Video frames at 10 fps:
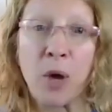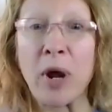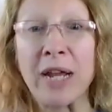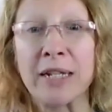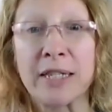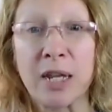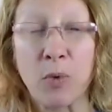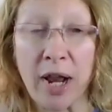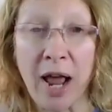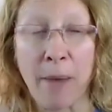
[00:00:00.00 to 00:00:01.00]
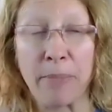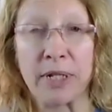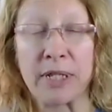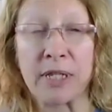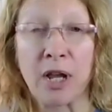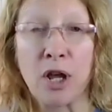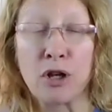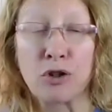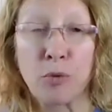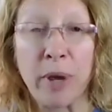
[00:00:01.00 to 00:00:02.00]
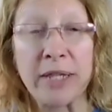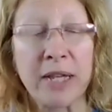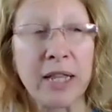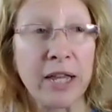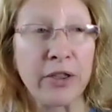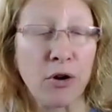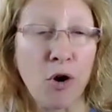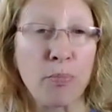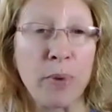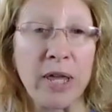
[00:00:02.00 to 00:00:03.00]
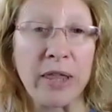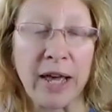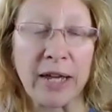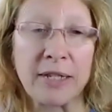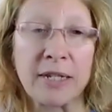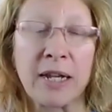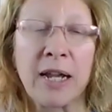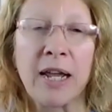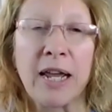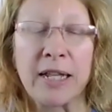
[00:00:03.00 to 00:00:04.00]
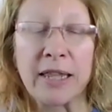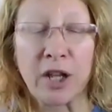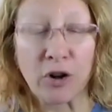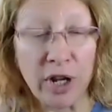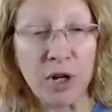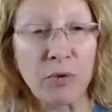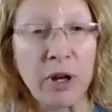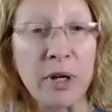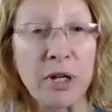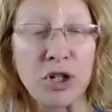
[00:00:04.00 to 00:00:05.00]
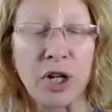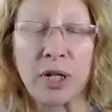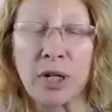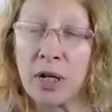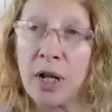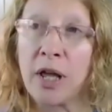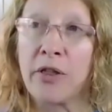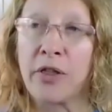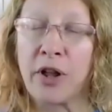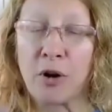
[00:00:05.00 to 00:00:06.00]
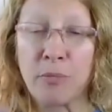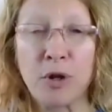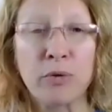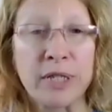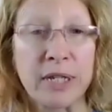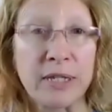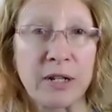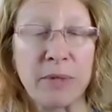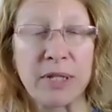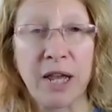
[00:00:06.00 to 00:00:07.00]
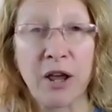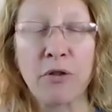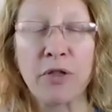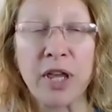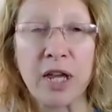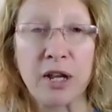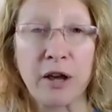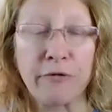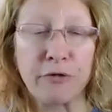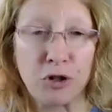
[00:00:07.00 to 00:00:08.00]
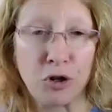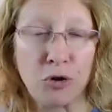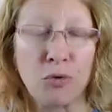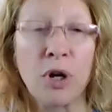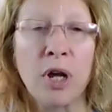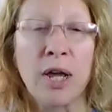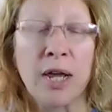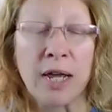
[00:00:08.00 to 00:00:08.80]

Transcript: wait and see what happens. So basically, they're hoping that they're in remission, their immune system is healthy enough to